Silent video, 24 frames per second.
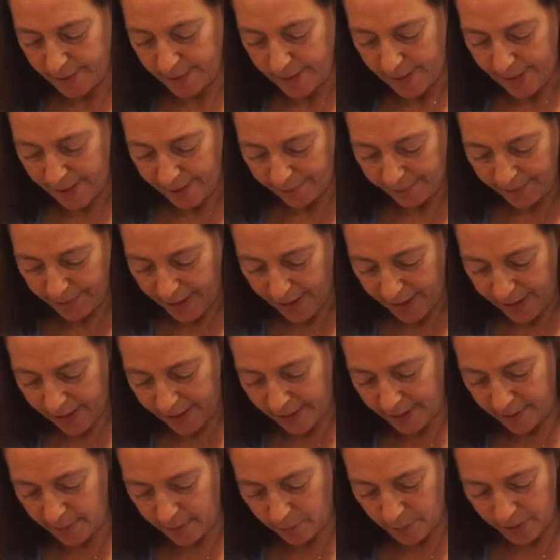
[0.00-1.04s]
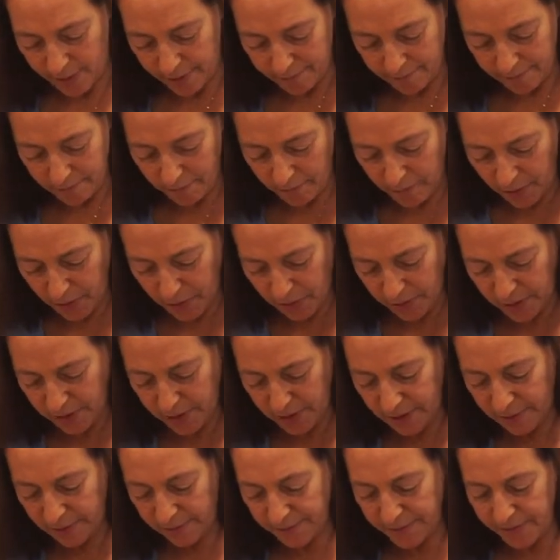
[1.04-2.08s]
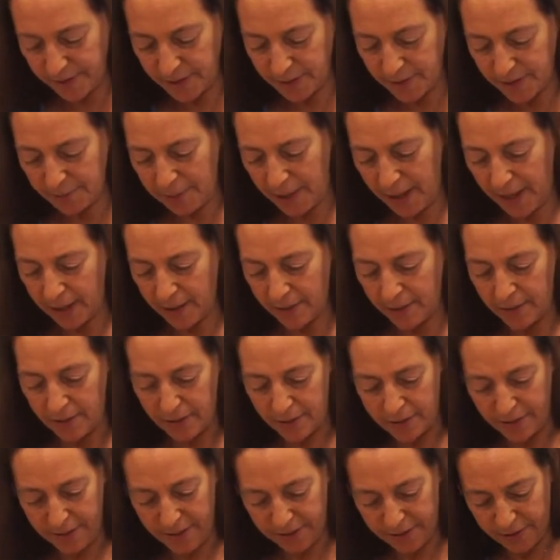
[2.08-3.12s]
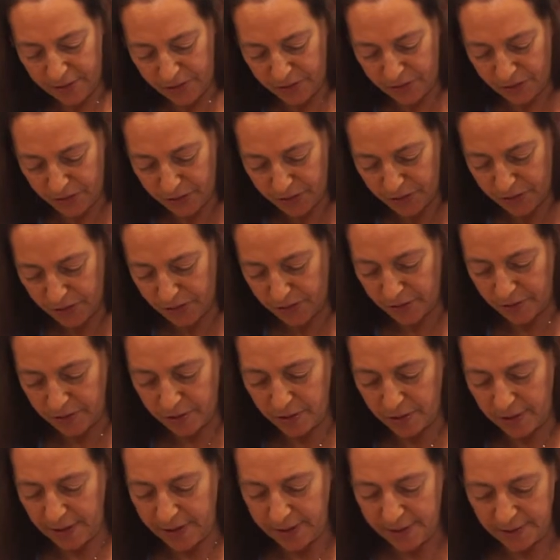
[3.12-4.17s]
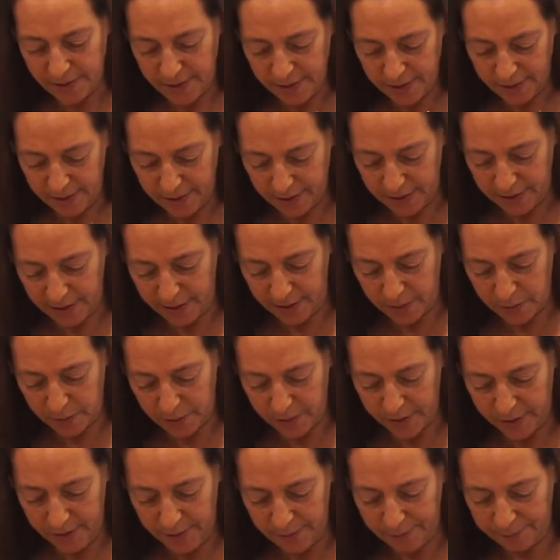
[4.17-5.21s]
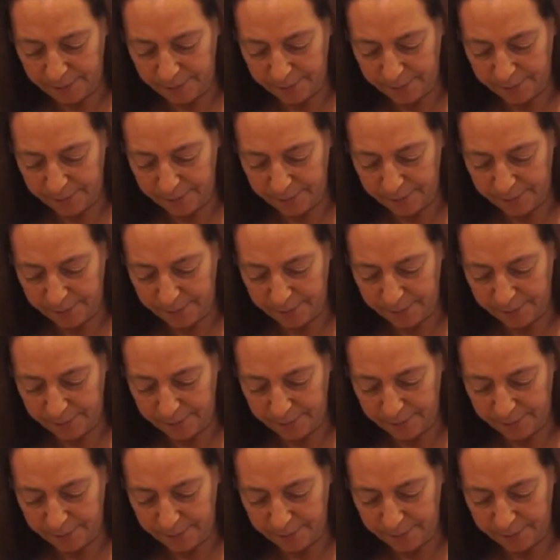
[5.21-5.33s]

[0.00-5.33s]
And then when most of the powder is stirred into the liquid,